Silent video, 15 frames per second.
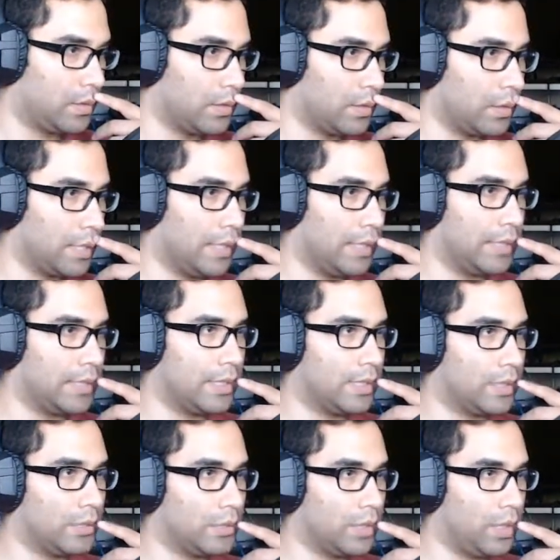Okay, it says
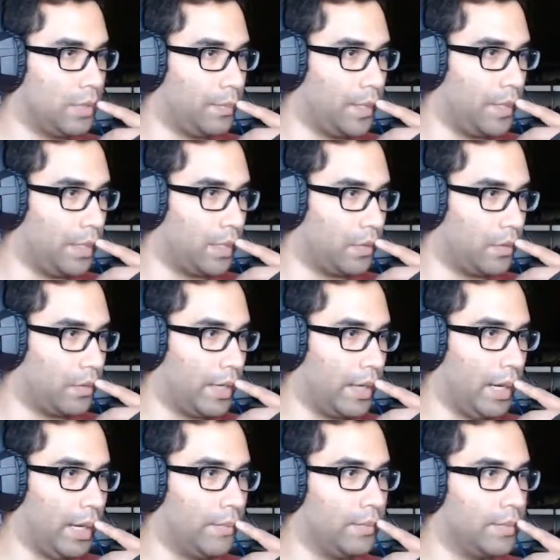to draw a
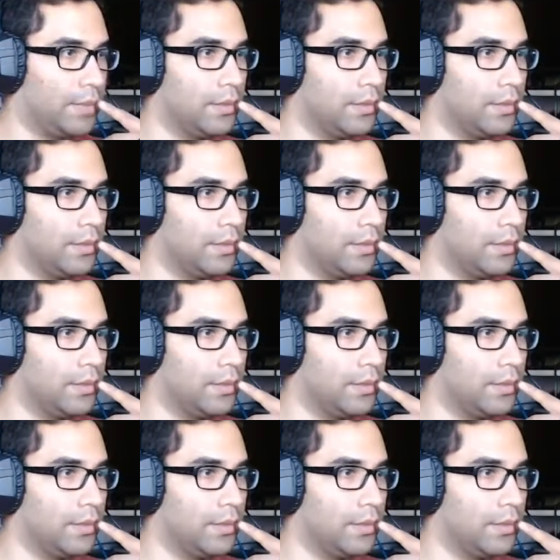pentagram.